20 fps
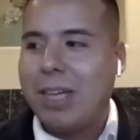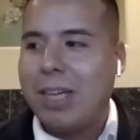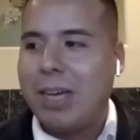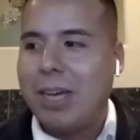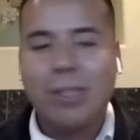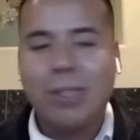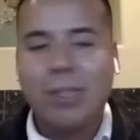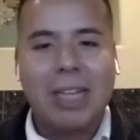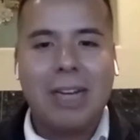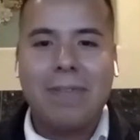it
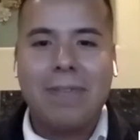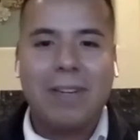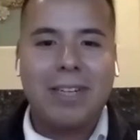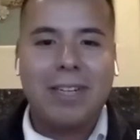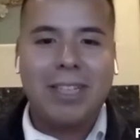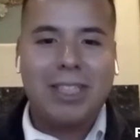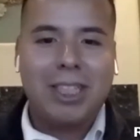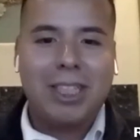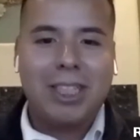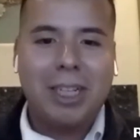was like
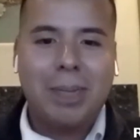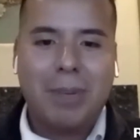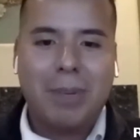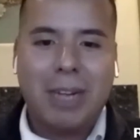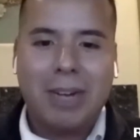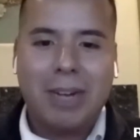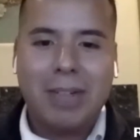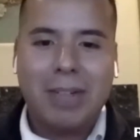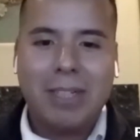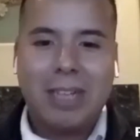very cheap
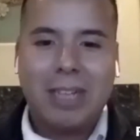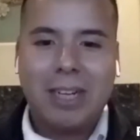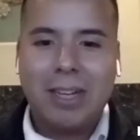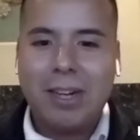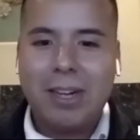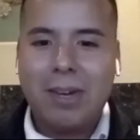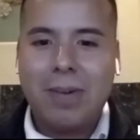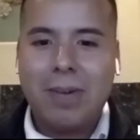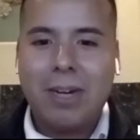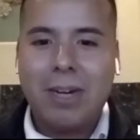and i was like
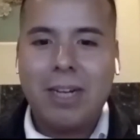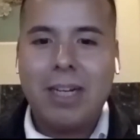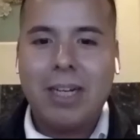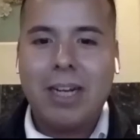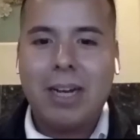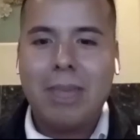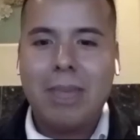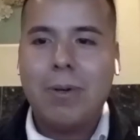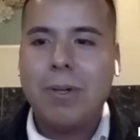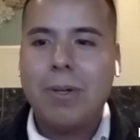you know what
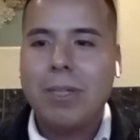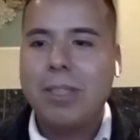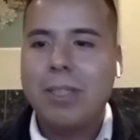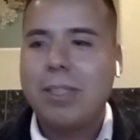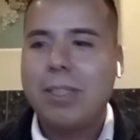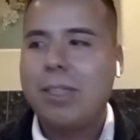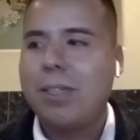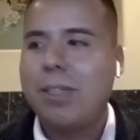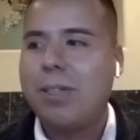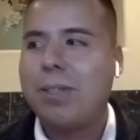i'm going
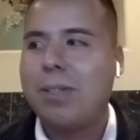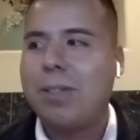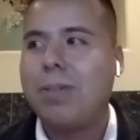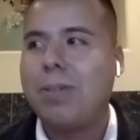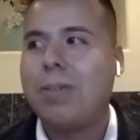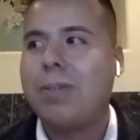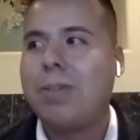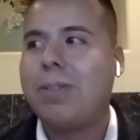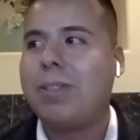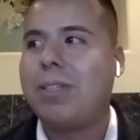
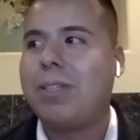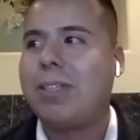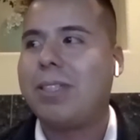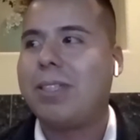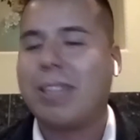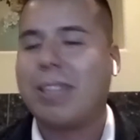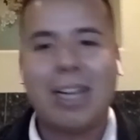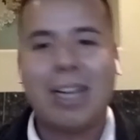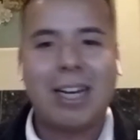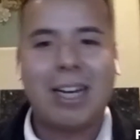to
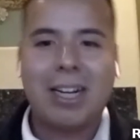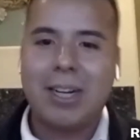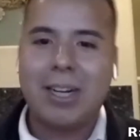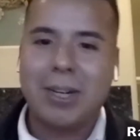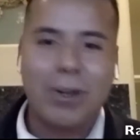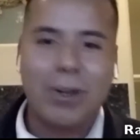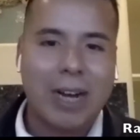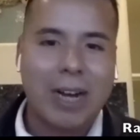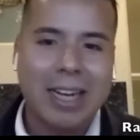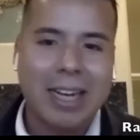just uh,
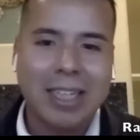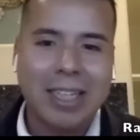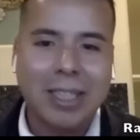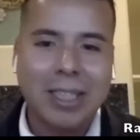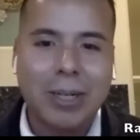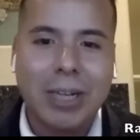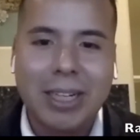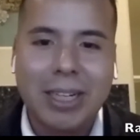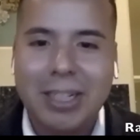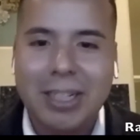go ahead and
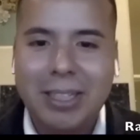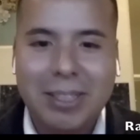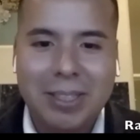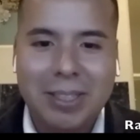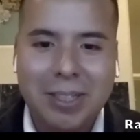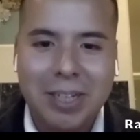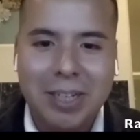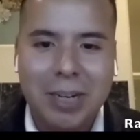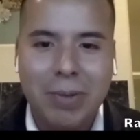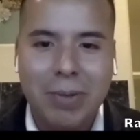do it
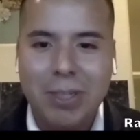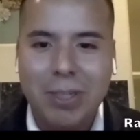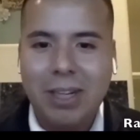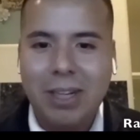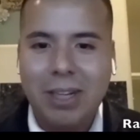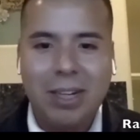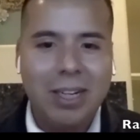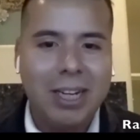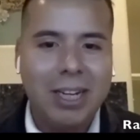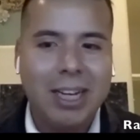it was
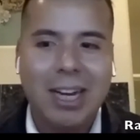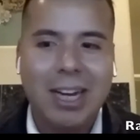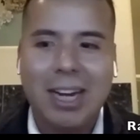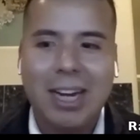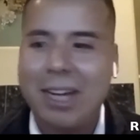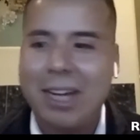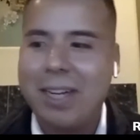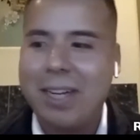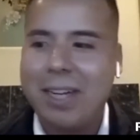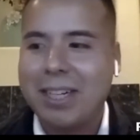literally
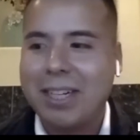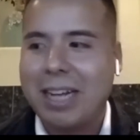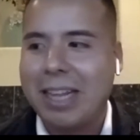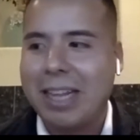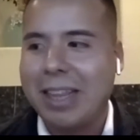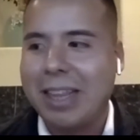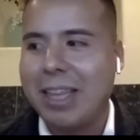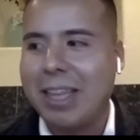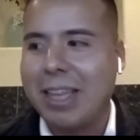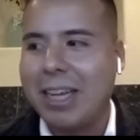uh,
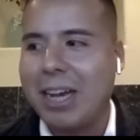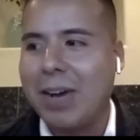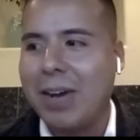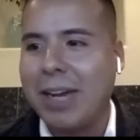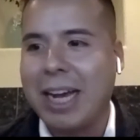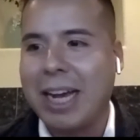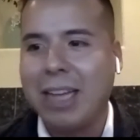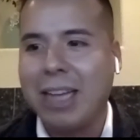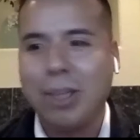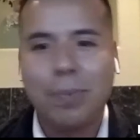i think i
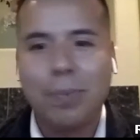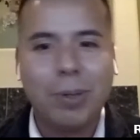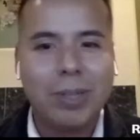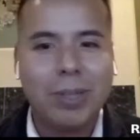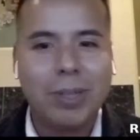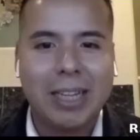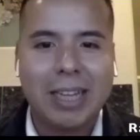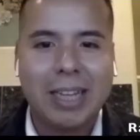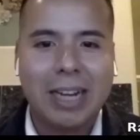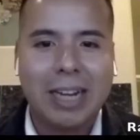only had to put
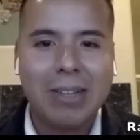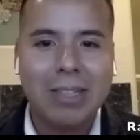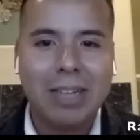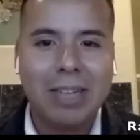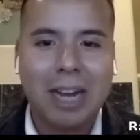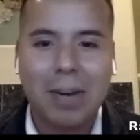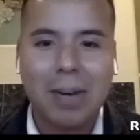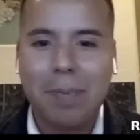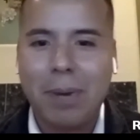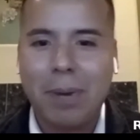
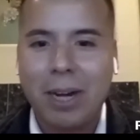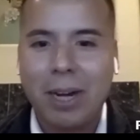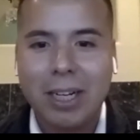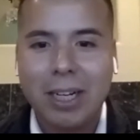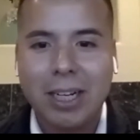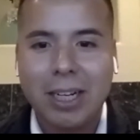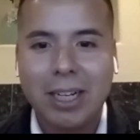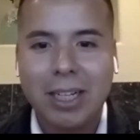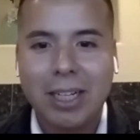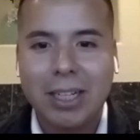10000 out of
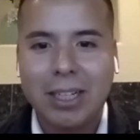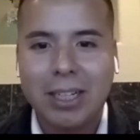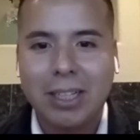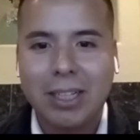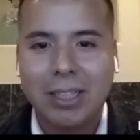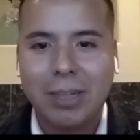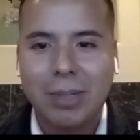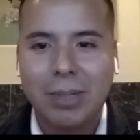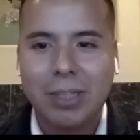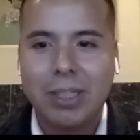pocket
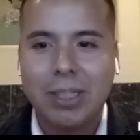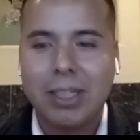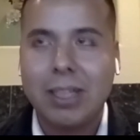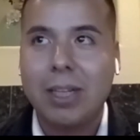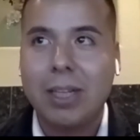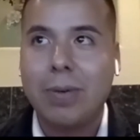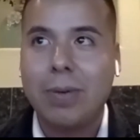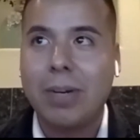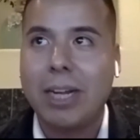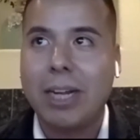because it was
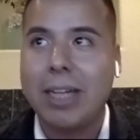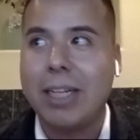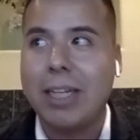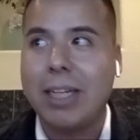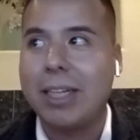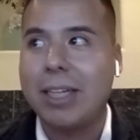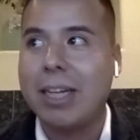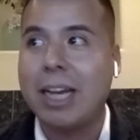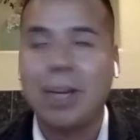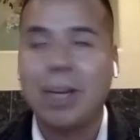they were
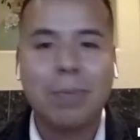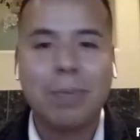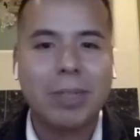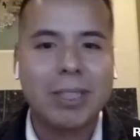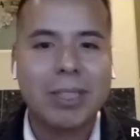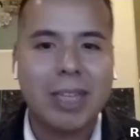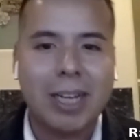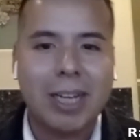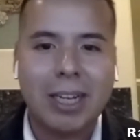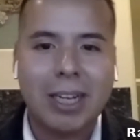lending
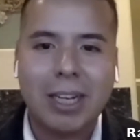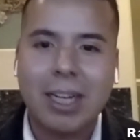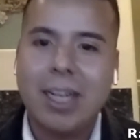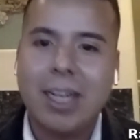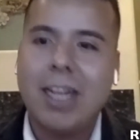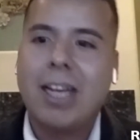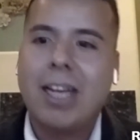90%